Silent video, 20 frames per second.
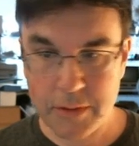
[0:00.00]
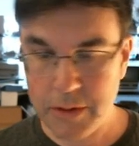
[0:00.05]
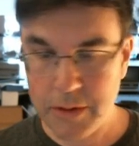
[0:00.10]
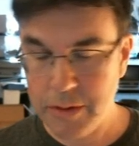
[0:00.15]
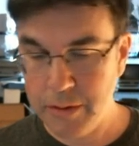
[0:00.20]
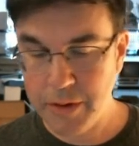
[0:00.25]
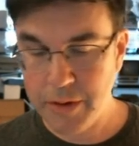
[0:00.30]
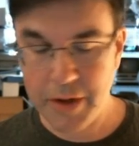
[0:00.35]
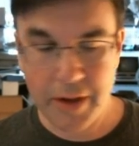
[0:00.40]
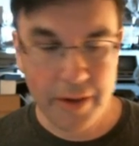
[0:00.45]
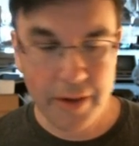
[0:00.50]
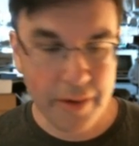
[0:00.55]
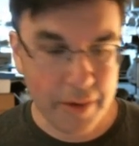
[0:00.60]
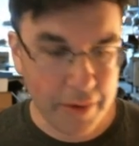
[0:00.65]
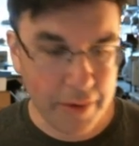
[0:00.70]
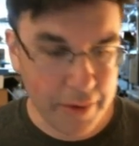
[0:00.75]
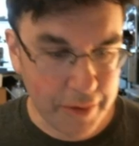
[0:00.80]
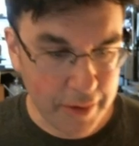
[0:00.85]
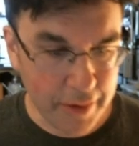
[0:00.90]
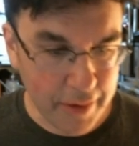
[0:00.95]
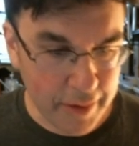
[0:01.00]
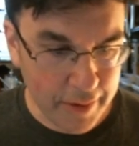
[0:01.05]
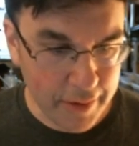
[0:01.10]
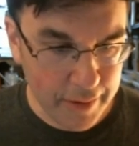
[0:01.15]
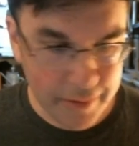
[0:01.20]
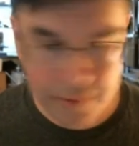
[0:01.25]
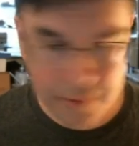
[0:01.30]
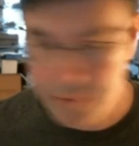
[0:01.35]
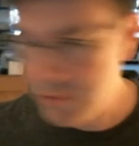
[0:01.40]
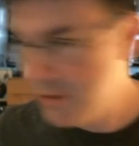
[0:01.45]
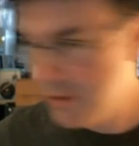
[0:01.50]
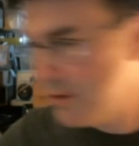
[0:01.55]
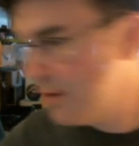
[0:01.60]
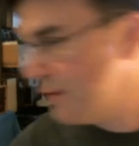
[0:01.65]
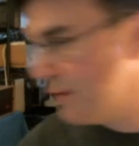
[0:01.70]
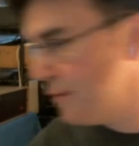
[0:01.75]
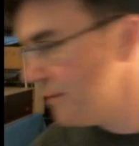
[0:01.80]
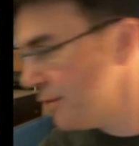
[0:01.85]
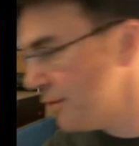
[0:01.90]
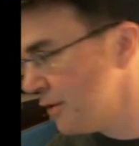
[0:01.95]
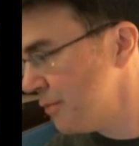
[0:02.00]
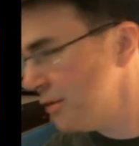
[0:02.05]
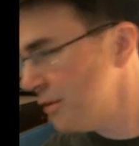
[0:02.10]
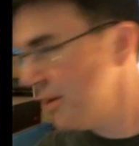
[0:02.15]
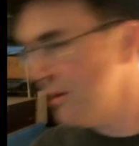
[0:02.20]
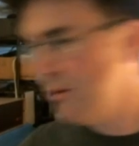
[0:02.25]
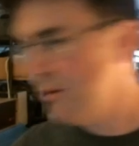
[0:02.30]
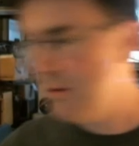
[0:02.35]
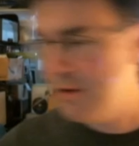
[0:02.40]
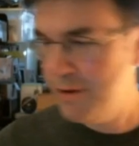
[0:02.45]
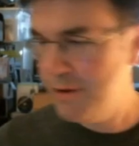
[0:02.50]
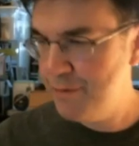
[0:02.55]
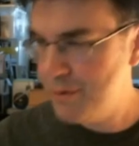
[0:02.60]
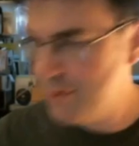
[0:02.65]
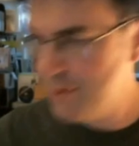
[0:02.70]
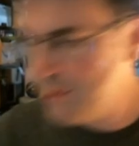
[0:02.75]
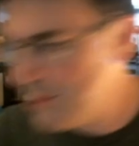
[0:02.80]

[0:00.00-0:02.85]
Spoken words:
Okay, it's running something. Oh, I have to turn